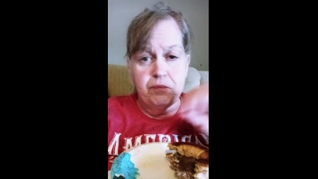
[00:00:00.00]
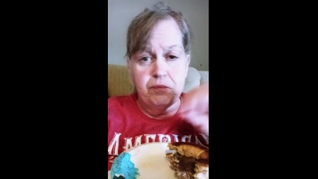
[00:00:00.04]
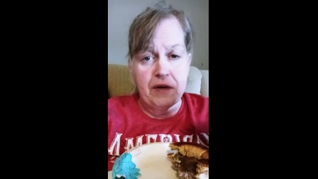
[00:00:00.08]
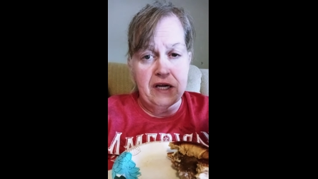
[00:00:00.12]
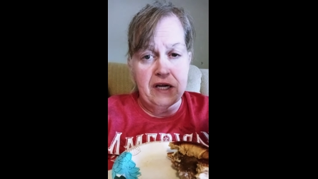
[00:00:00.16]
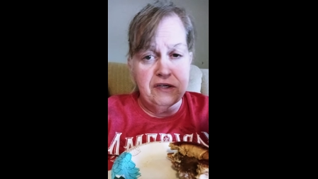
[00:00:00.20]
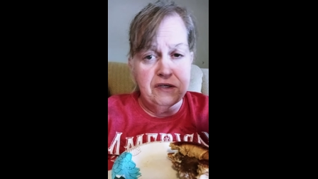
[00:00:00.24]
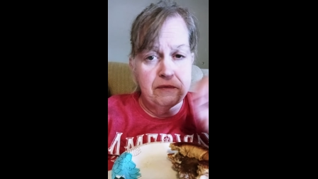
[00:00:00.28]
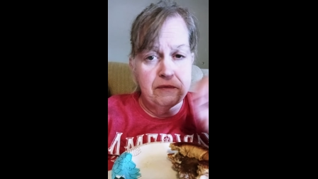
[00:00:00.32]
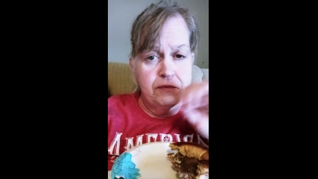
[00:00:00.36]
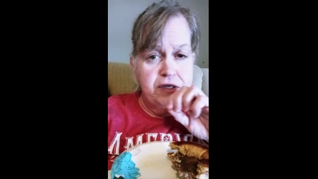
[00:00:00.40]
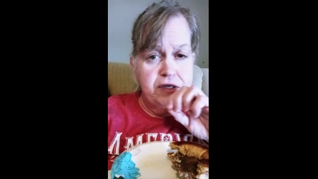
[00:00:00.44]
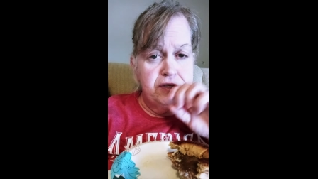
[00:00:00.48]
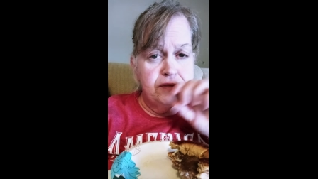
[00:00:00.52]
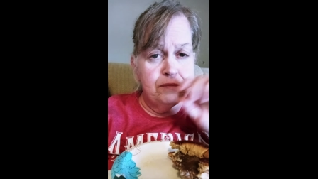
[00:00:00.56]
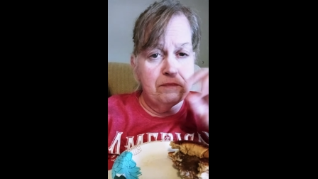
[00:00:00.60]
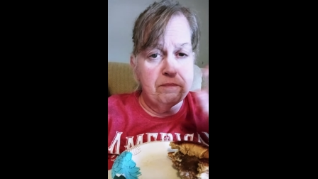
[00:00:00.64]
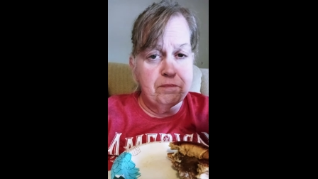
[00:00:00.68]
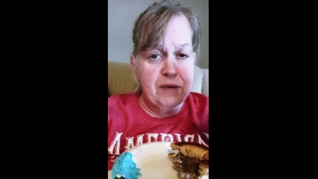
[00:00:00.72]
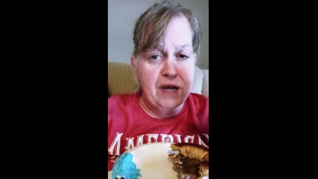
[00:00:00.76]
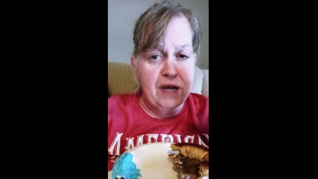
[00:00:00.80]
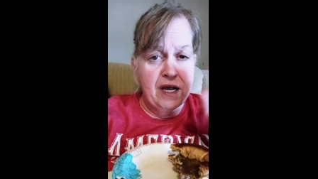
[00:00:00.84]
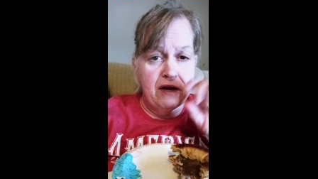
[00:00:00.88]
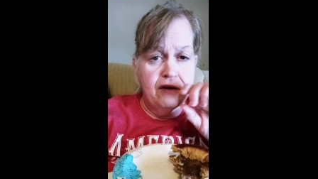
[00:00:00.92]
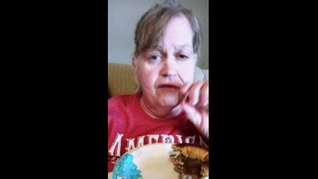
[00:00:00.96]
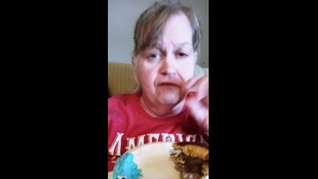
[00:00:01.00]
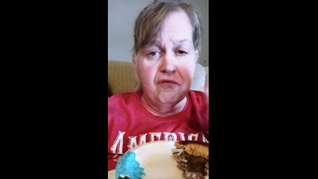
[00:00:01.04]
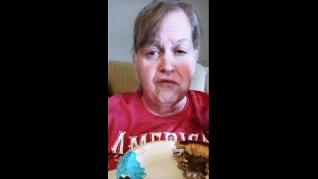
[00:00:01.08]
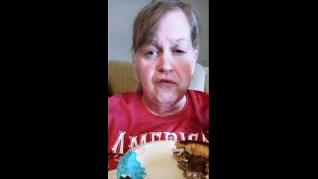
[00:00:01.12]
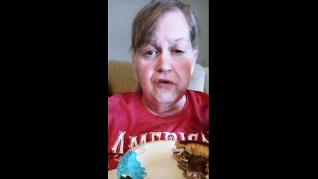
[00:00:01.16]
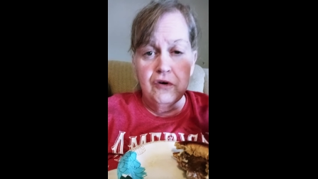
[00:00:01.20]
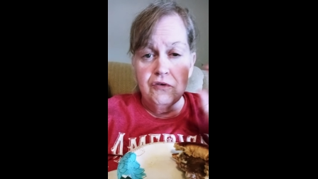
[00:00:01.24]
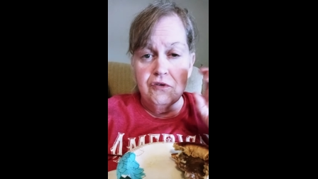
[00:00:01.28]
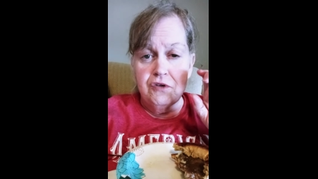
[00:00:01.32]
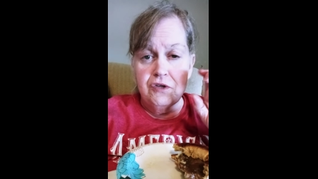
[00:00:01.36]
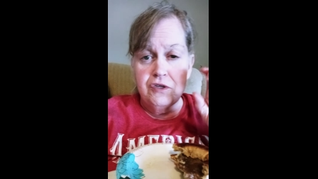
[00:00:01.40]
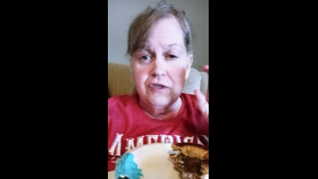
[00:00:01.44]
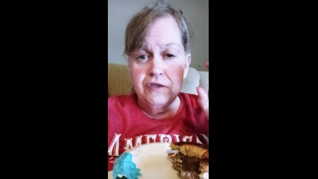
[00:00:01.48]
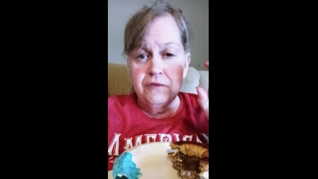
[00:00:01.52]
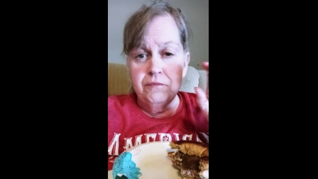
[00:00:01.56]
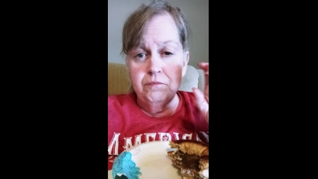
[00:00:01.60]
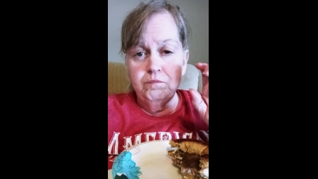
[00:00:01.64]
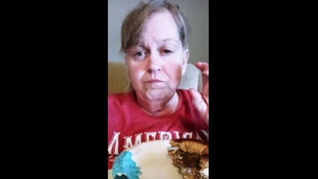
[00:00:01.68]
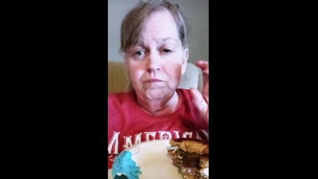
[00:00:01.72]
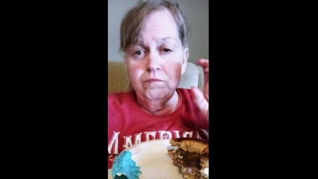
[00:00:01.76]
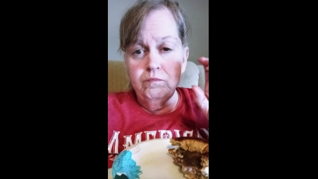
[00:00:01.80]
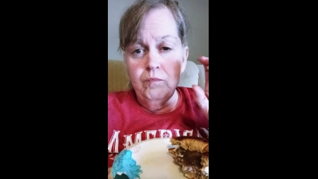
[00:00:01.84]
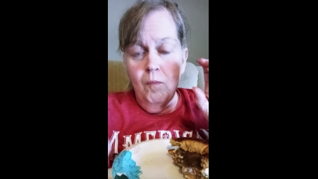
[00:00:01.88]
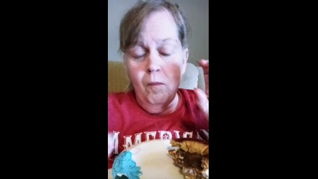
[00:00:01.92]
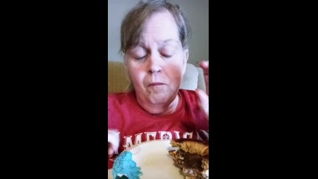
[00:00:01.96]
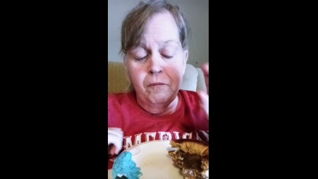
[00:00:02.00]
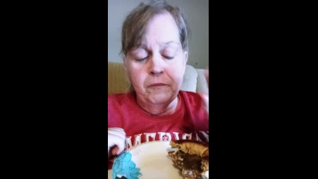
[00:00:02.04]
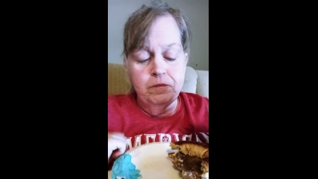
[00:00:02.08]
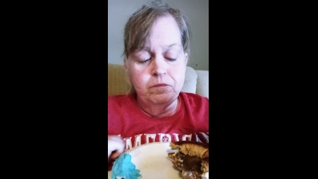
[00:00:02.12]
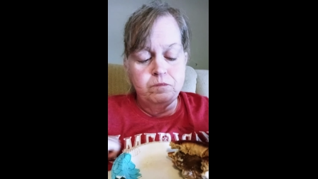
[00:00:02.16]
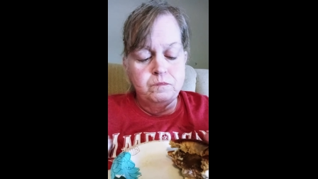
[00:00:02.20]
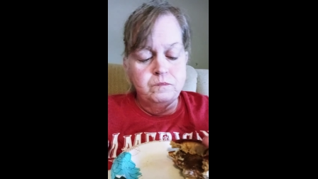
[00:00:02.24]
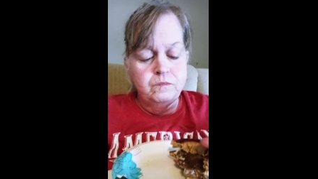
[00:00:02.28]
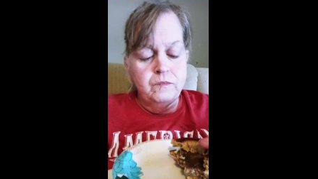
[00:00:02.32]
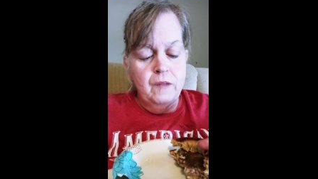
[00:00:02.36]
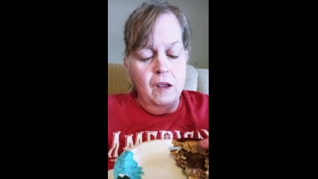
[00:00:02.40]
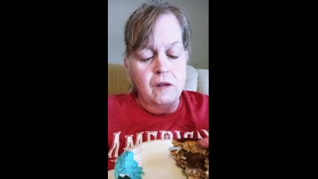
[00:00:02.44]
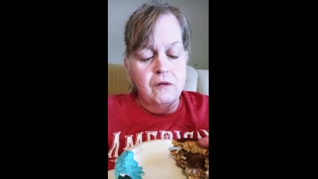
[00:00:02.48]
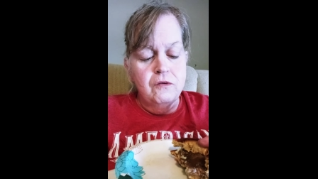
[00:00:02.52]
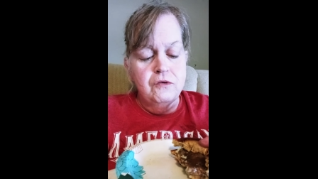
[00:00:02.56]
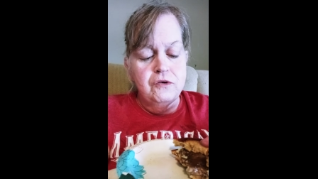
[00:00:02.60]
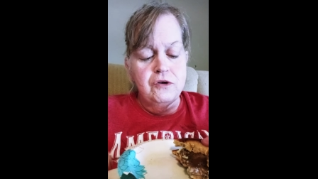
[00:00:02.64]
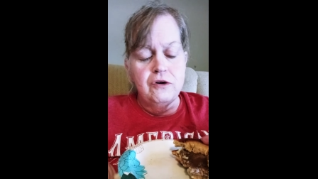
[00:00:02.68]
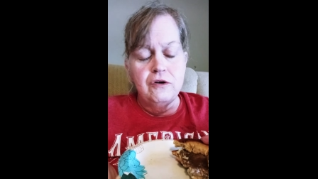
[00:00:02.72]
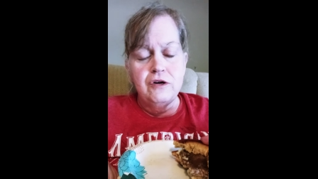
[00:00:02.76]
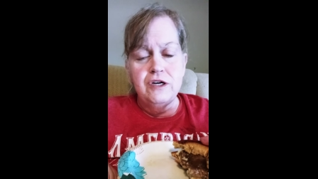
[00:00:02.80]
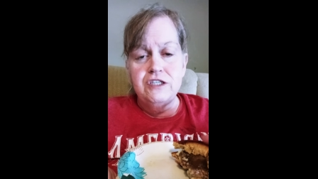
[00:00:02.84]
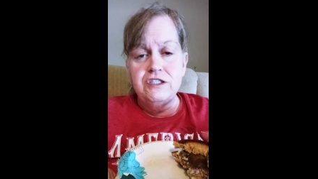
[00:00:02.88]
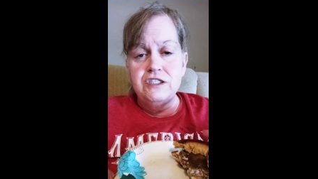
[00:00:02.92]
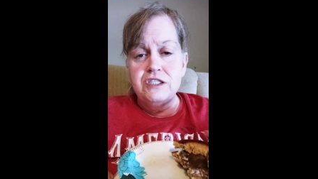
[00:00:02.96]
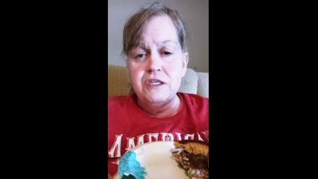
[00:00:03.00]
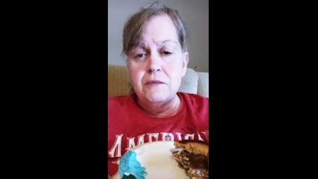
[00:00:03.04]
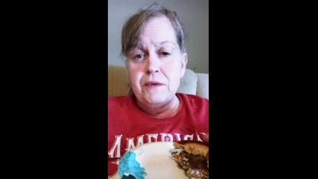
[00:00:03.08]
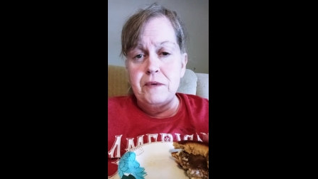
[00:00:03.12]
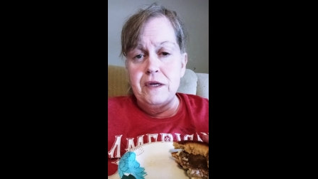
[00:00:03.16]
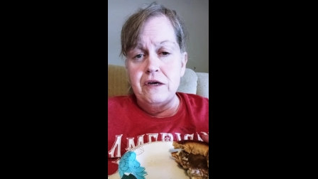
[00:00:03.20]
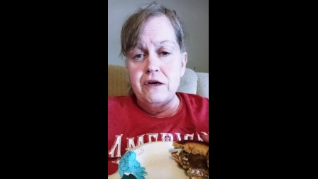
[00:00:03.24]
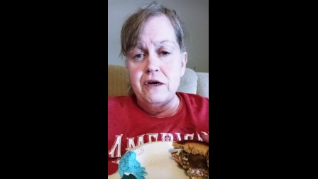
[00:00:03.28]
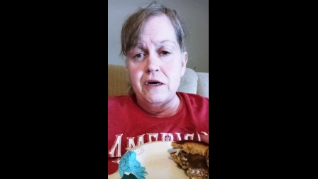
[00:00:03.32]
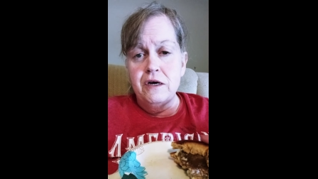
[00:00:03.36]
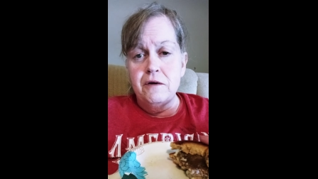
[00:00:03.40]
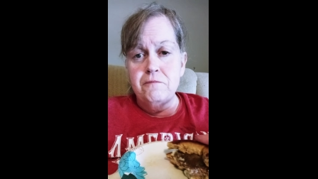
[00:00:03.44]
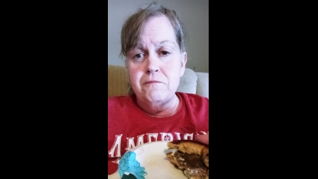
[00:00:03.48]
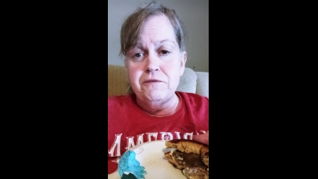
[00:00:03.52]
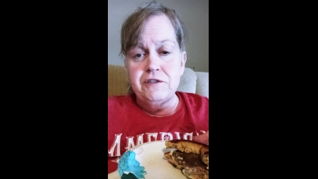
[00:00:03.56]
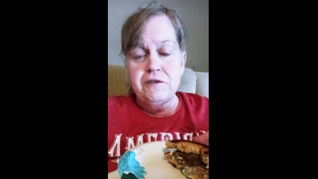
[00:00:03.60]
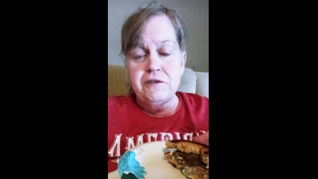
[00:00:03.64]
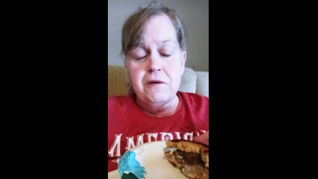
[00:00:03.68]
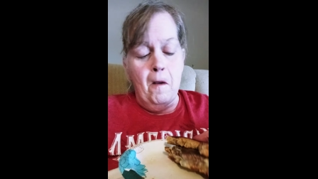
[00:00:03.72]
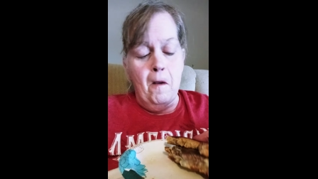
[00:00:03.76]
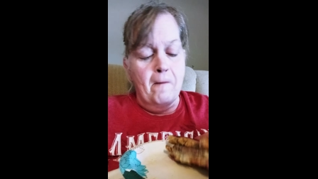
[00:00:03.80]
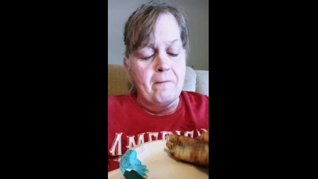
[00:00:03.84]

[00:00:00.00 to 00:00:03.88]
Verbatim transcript: passing this back and forth this dirty too. sippy cups.